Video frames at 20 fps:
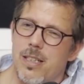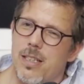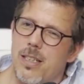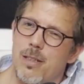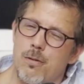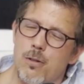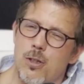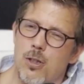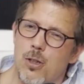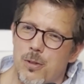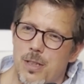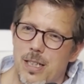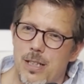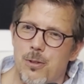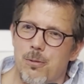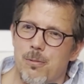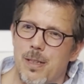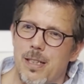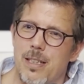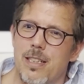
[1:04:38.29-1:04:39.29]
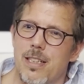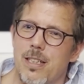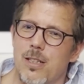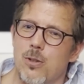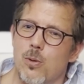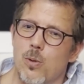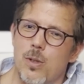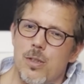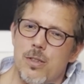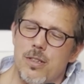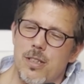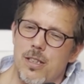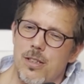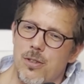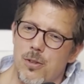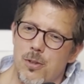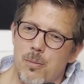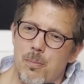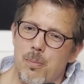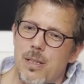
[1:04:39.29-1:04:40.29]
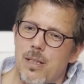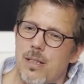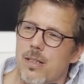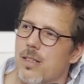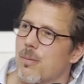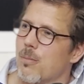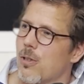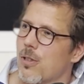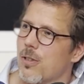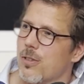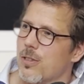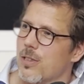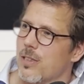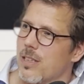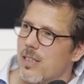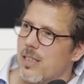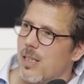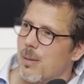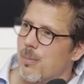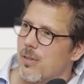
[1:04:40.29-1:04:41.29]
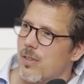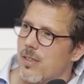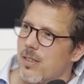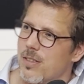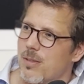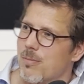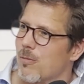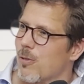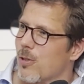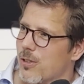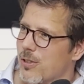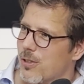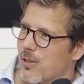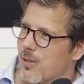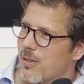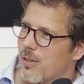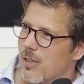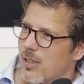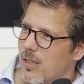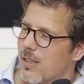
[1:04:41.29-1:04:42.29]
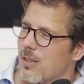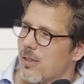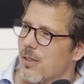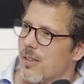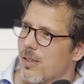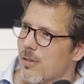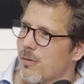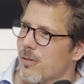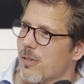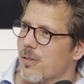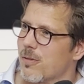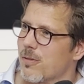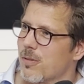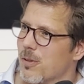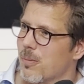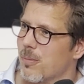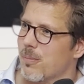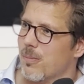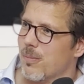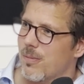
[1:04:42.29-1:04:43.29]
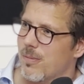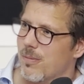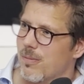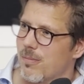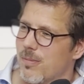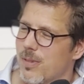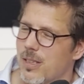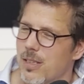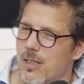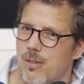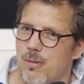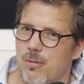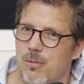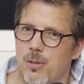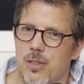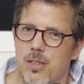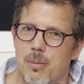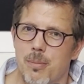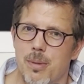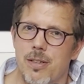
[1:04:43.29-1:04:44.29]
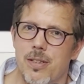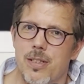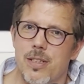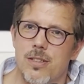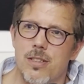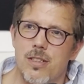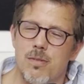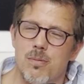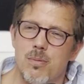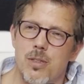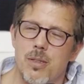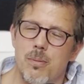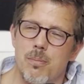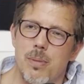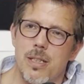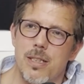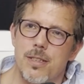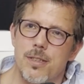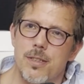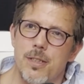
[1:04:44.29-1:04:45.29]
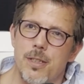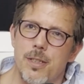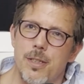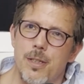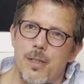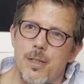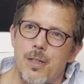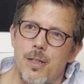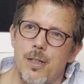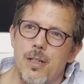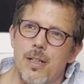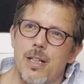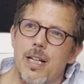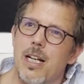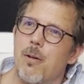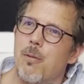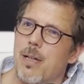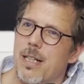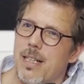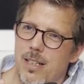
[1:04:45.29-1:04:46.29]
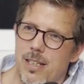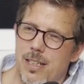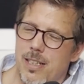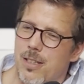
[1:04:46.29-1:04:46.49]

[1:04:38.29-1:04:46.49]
even though that already ignores that European democracy and capitalism works a little different from, what the Americans have put in place. Anyway,